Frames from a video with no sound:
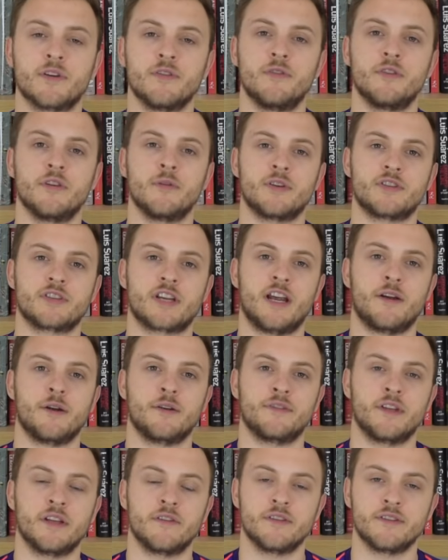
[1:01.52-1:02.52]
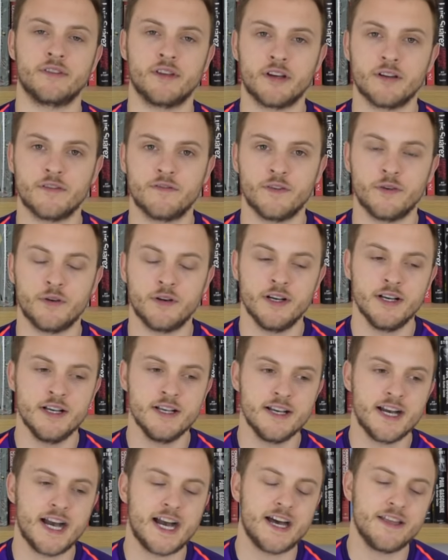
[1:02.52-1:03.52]
corner, which Karius didn't even die for.
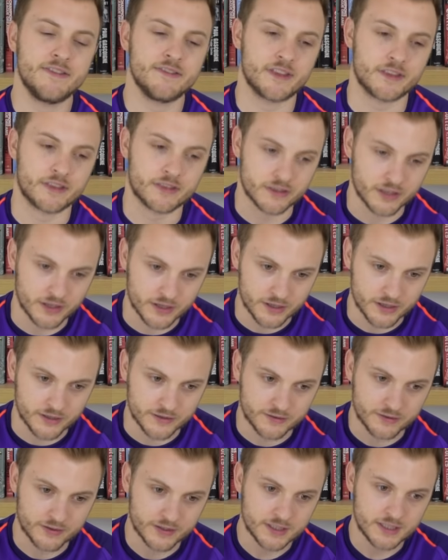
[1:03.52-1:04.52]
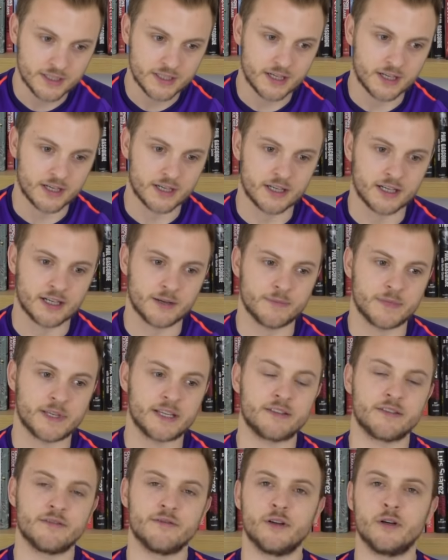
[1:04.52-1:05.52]
And the third, um,
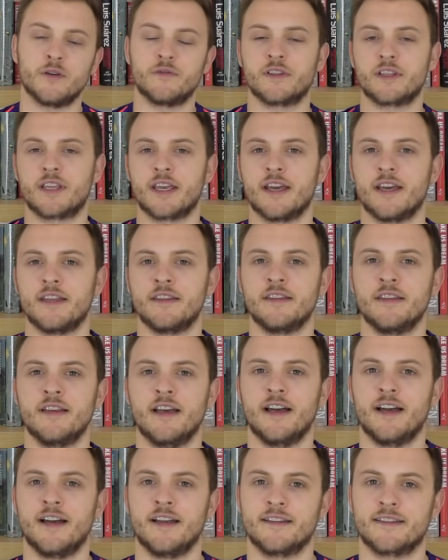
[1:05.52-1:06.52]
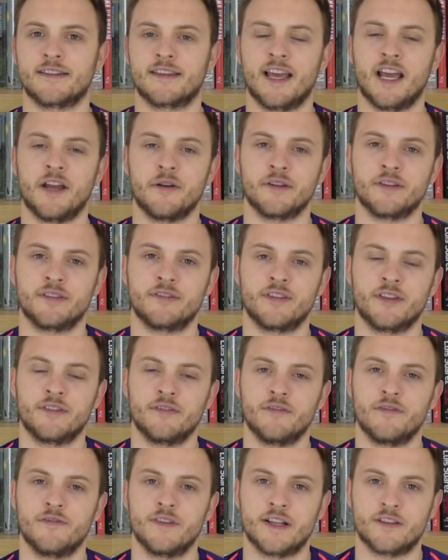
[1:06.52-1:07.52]
he's involved again, and Karius
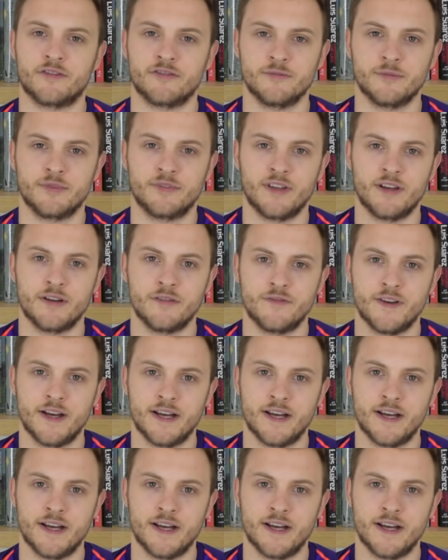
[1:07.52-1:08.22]
doesn't flatter himself.